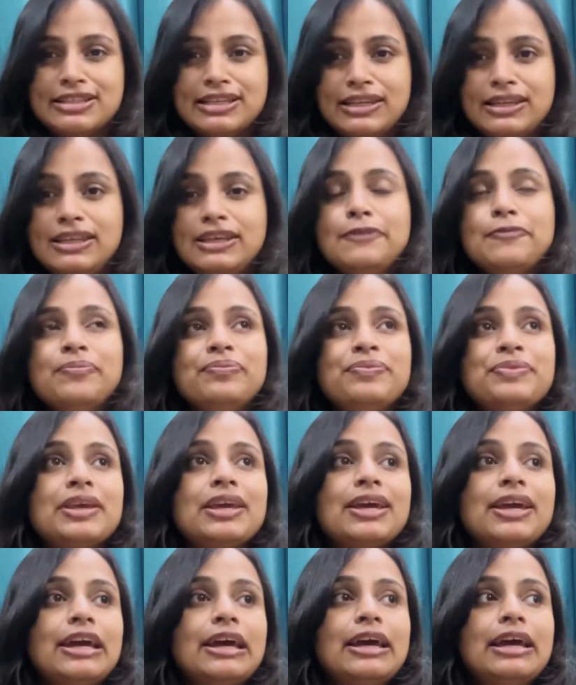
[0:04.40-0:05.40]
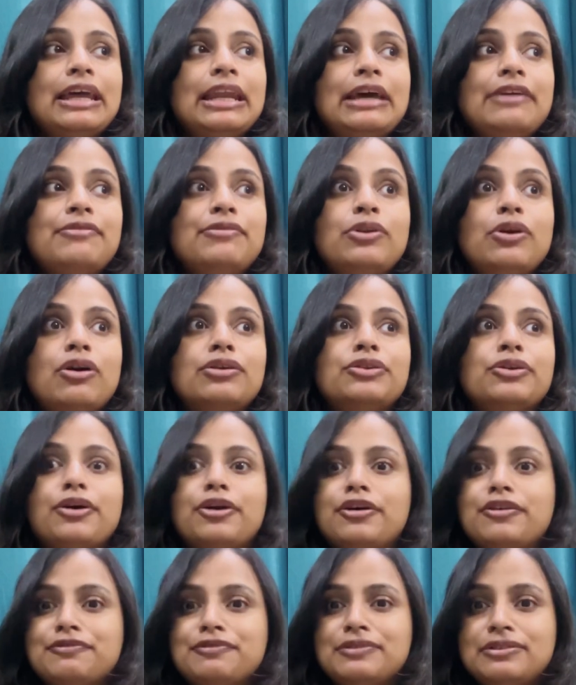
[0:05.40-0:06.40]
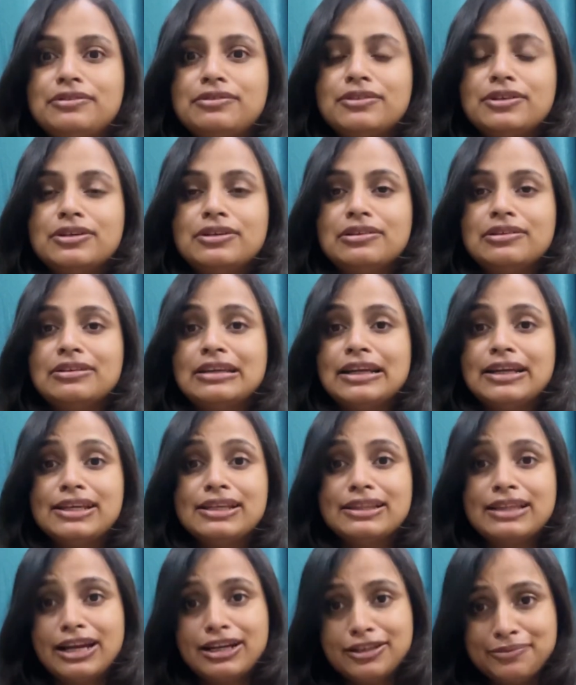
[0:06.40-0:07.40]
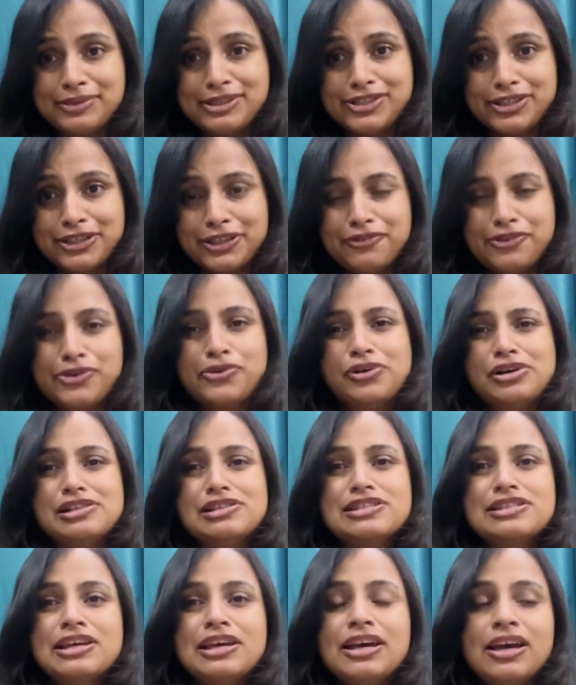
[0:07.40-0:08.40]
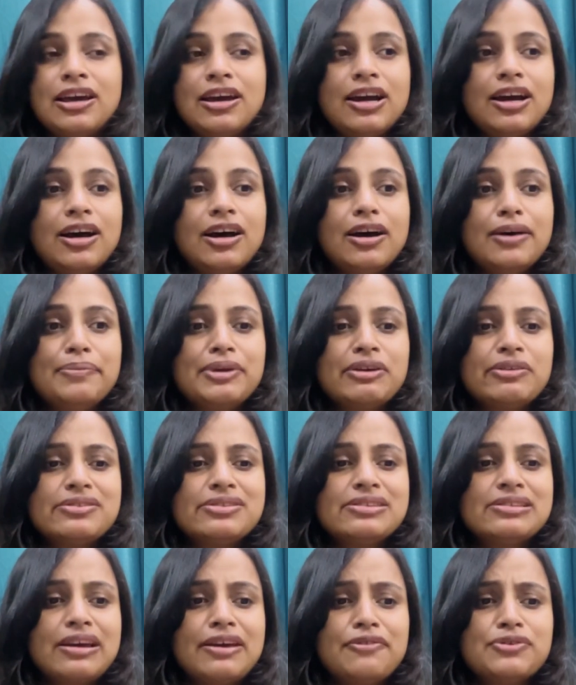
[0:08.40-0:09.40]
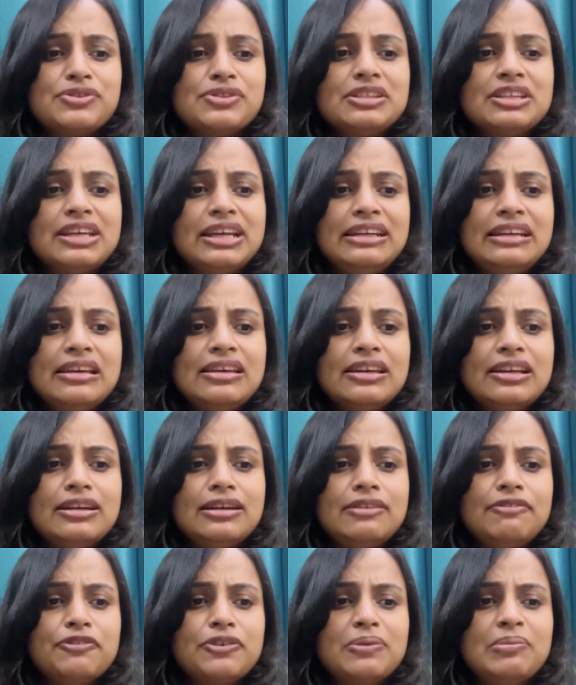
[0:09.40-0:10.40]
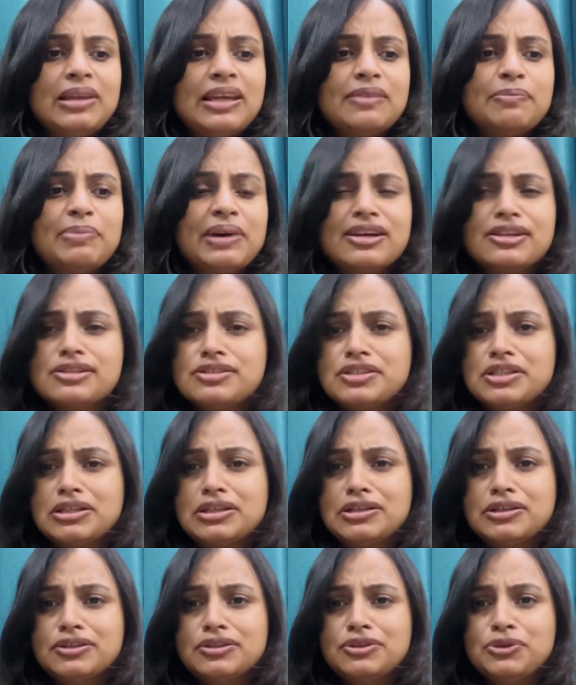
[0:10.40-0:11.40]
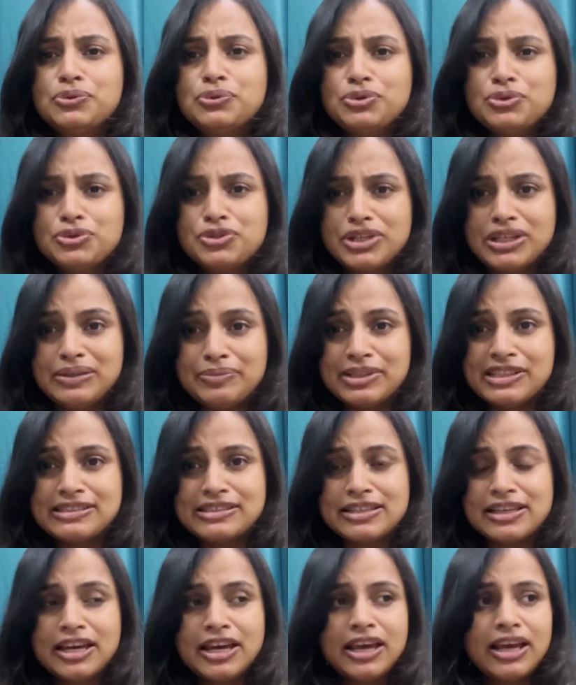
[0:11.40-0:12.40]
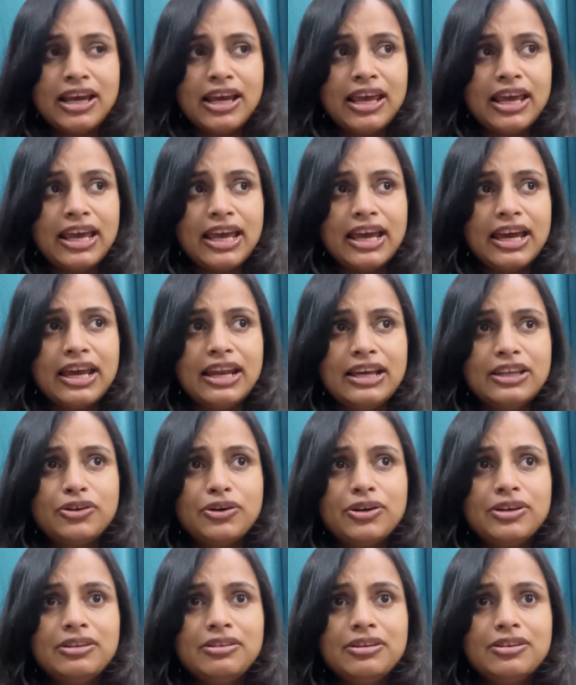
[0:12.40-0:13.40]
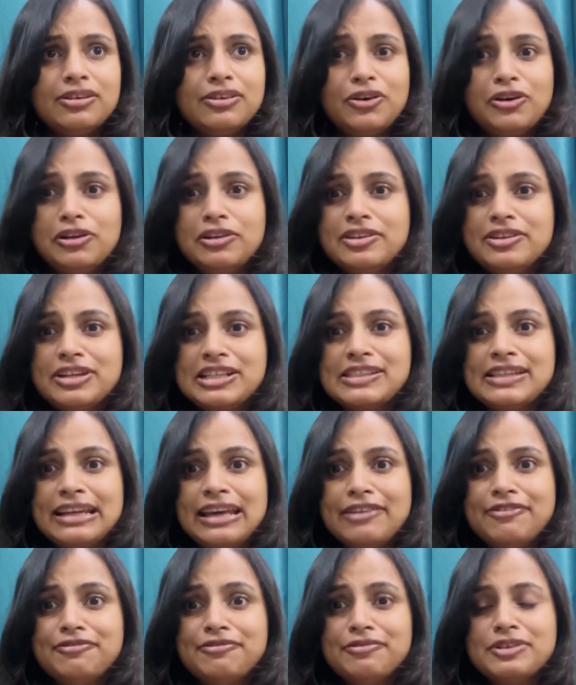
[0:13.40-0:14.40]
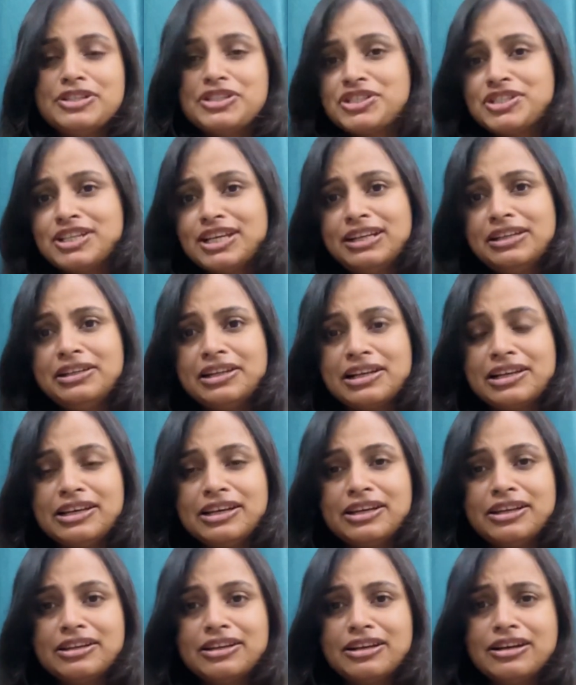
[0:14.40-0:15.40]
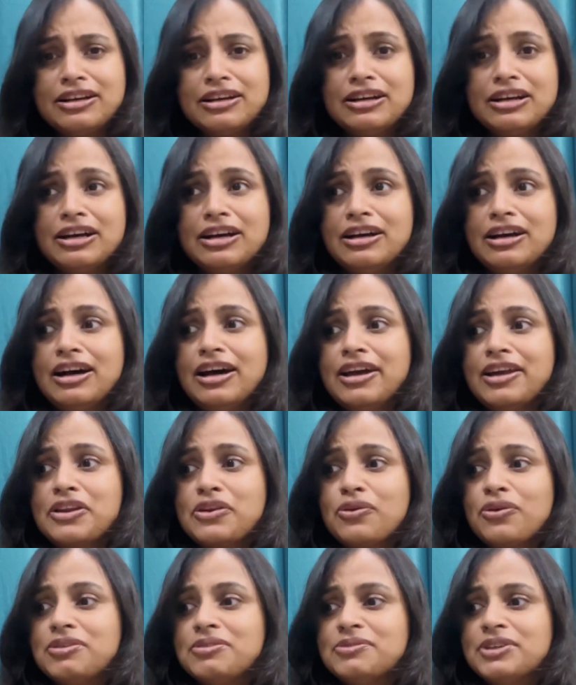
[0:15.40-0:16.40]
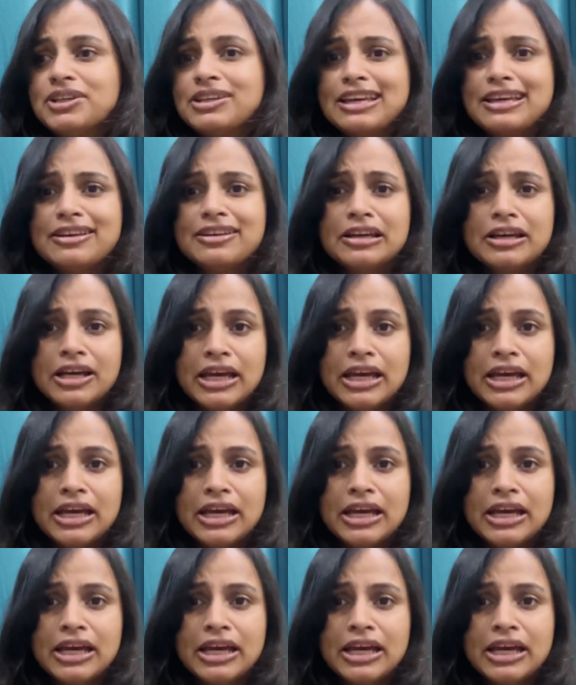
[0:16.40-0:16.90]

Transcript: daily, and I have not thought of uh, getting that much interview calls uh, because I wasn't getting it from like past uh, two to three months, and I thought uh, all the tricks that I've shared earlier uh, are not working